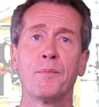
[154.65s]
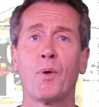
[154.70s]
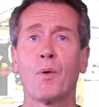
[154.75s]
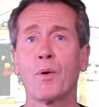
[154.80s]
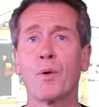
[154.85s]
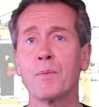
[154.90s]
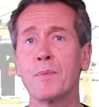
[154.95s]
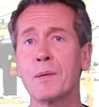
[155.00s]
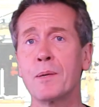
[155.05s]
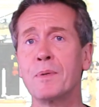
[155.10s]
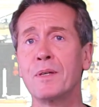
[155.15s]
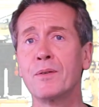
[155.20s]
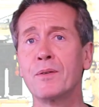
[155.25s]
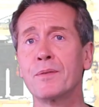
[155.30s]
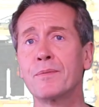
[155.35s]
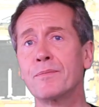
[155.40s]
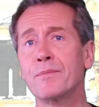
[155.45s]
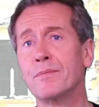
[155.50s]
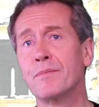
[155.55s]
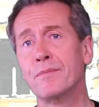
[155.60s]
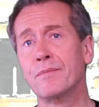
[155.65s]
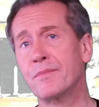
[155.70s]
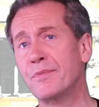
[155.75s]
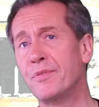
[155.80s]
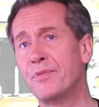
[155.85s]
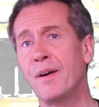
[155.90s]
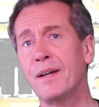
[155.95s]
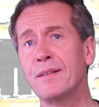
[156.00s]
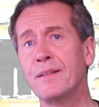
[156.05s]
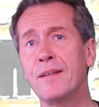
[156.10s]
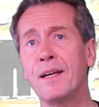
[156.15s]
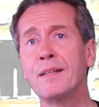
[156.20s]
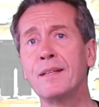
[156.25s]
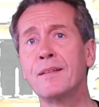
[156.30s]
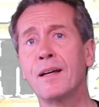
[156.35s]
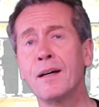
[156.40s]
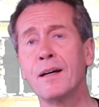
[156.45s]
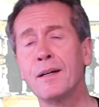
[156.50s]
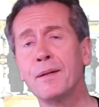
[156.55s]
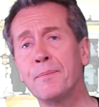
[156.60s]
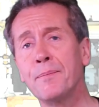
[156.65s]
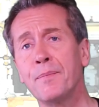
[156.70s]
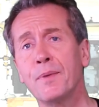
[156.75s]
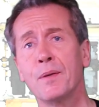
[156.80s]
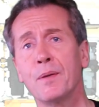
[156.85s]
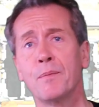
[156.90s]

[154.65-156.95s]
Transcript: Or maybe find data,